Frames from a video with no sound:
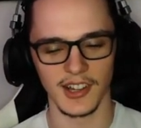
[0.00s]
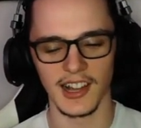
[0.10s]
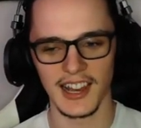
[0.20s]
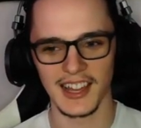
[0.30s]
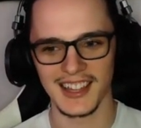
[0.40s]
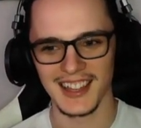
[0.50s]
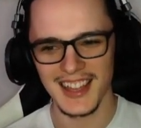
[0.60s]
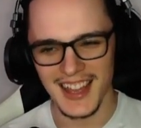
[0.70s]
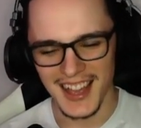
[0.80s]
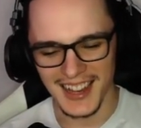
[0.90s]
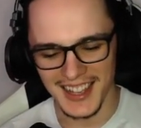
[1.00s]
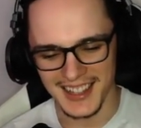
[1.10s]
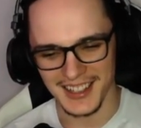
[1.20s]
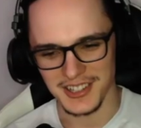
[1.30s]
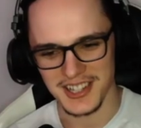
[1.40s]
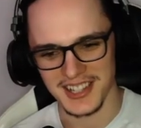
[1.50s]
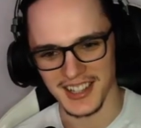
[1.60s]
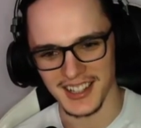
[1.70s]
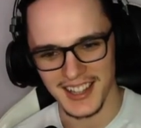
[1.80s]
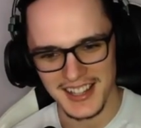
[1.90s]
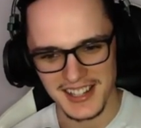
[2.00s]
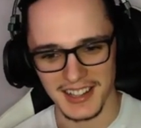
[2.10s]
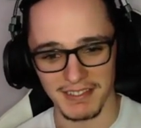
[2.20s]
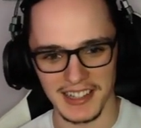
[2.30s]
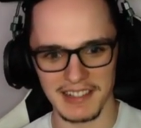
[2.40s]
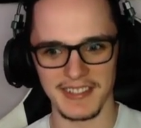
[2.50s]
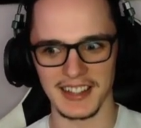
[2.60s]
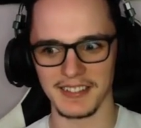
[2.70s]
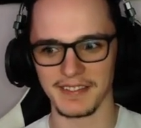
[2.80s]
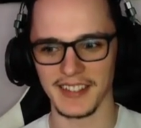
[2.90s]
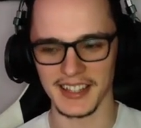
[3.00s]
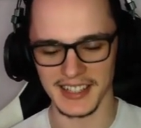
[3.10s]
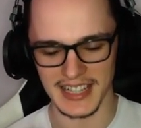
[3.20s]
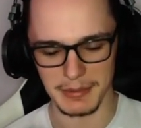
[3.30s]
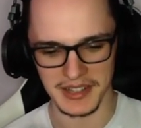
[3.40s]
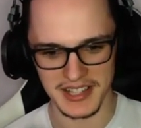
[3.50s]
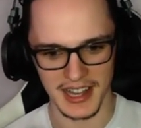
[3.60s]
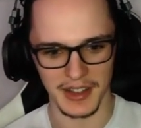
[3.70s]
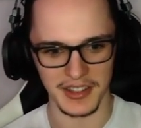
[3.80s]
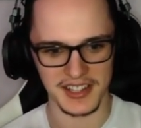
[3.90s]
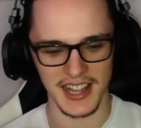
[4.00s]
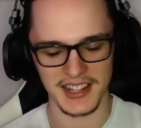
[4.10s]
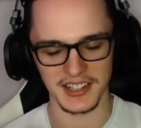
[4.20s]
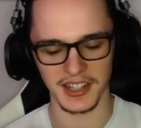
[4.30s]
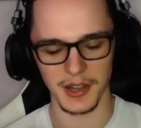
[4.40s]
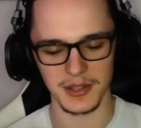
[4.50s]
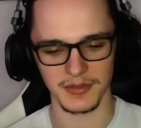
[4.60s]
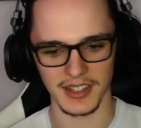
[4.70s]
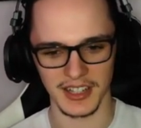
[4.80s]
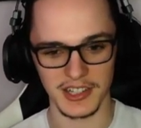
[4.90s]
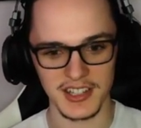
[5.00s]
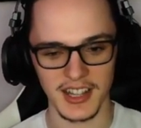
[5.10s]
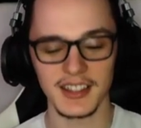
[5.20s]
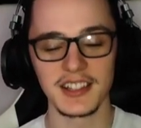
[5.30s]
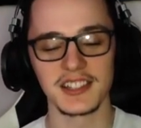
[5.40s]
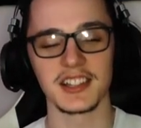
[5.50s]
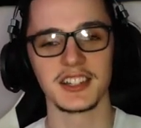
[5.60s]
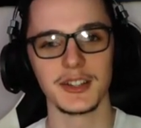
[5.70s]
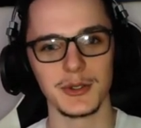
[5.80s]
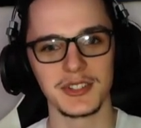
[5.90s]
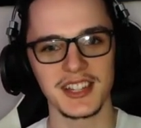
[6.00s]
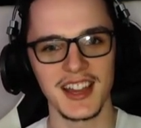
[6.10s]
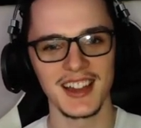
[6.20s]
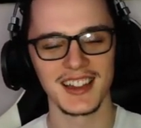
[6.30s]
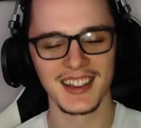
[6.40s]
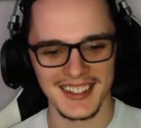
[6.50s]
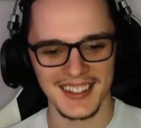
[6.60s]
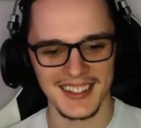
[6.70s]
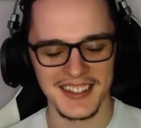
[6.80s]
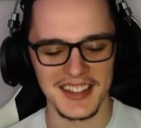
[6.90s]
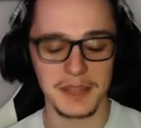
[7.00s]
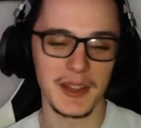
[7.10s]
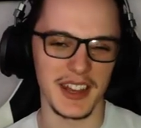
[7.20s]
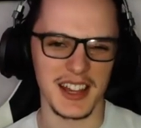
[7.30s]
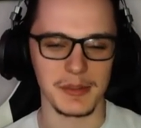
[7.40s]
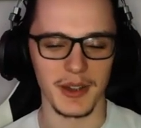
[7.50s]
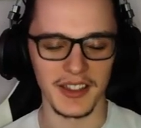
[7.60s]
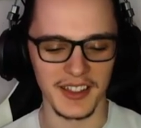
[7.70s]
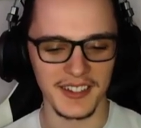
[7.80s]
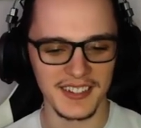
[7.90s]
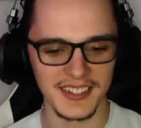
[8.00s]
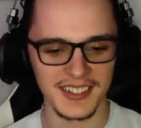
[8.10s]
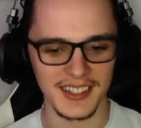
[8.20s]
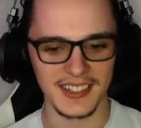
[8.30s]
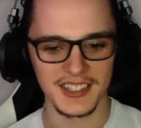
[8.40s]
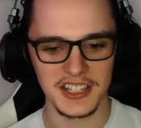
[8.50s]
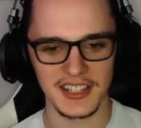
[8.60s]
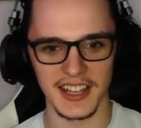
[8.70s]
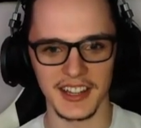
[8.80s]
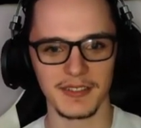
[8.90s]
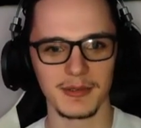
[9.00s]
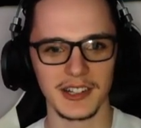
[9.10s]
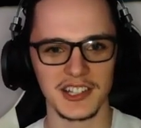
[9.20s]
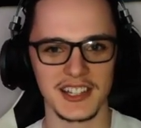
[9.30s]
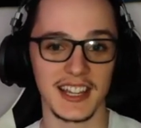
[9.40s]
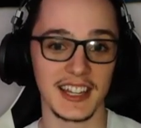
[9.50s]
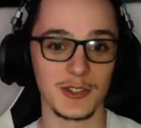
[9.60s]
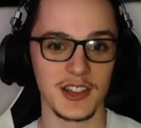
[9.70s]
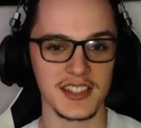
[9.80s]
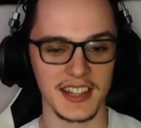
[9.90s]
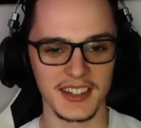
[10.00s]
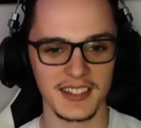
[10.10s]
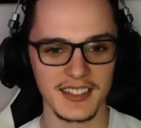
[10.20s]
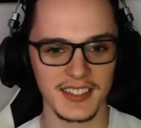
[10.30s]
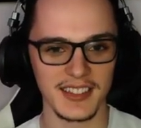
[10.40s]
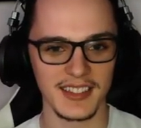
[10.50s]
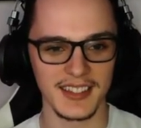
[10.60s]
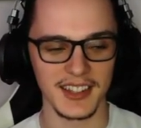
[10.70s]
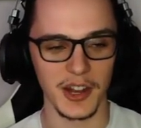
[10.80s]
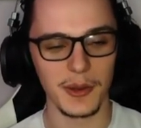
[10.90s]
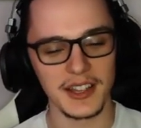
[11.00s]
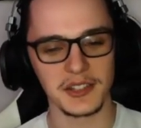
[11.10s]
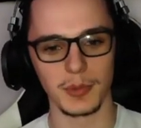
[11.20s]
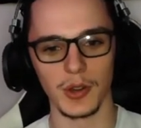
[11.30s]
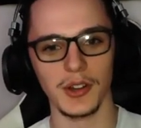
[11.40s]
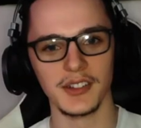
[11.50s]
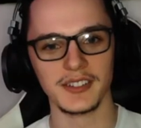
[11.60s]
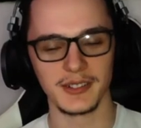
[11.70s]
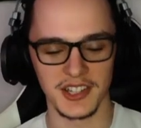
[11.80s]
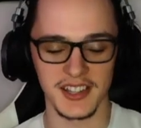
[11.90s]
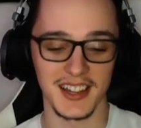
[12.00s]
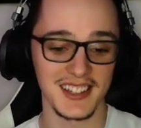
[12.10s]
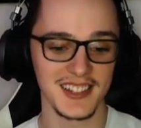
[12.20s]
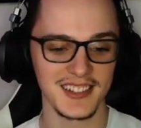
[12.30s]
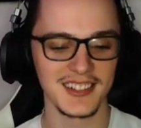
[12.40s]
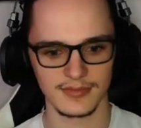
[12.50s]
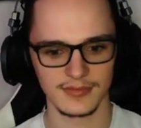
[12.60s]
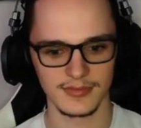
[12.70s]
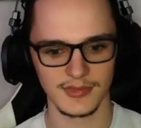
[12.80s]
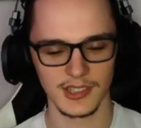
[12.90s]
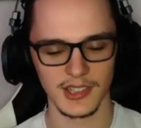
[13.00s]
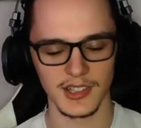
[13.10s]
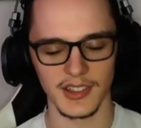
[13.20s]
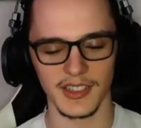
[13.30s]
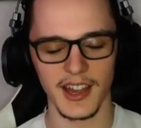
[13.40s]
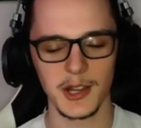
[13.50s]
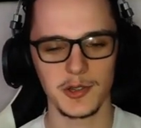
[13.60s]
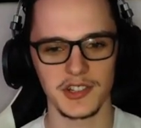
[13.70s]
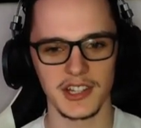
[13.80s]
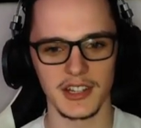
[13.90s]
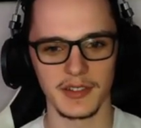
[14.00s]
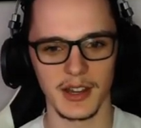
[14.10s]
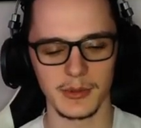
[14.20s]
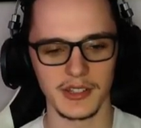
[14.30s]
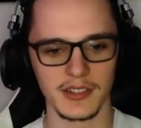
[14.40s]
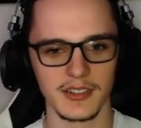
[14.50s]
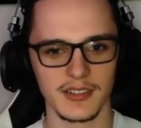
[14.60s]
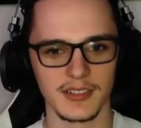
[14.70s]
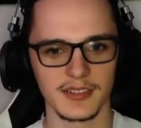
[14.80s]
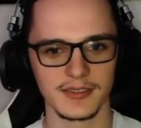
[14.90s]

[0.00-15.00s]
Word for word: Oh, I like, I like how she's like, he's like really feeling, thinking deep into how the sets are gonna go and stuff like that. She's like, this is a deuce, yeah. He's being nice about it though, and she's learning, and she's taking interest in, you know, his sport, which is nice. Nice receive, Captain.